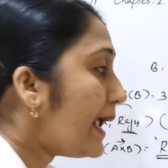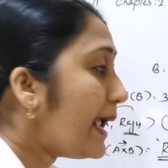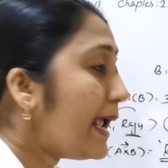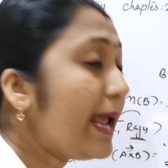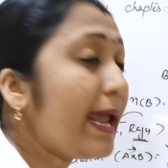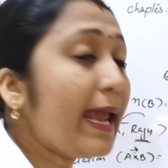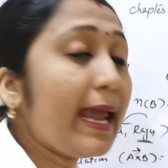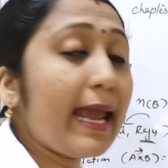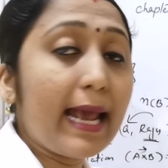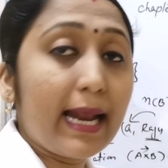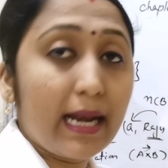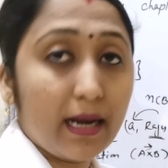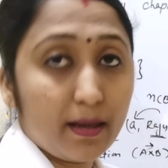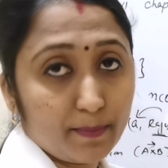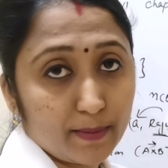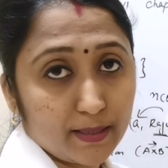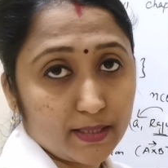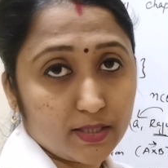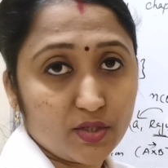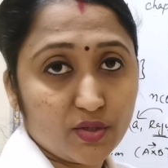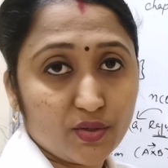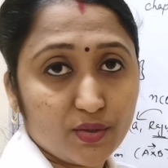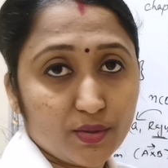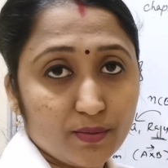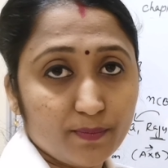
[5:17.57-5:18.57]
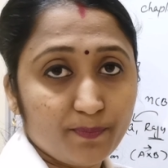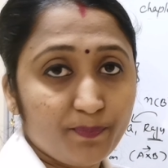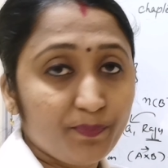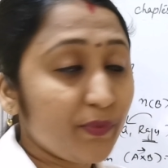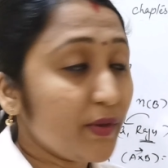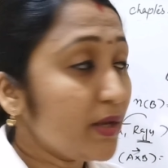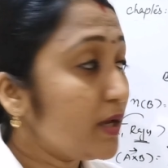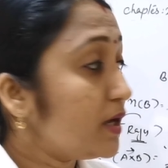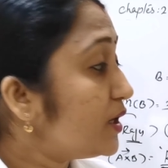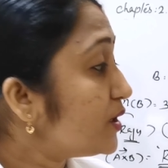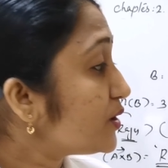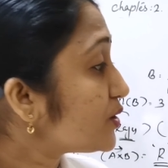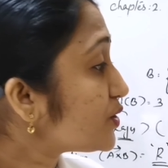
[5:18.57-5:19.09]
A elements.
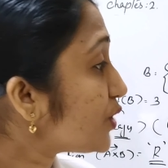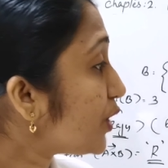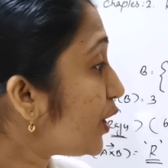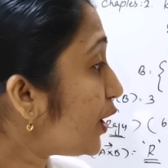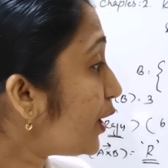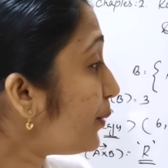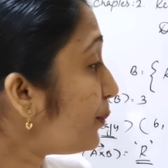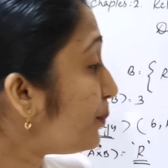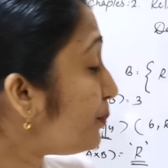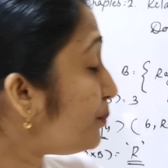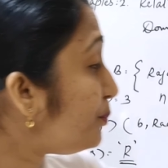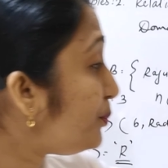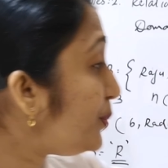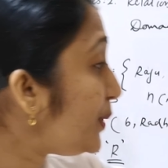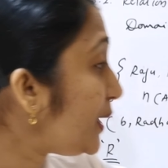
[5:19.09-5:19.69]
So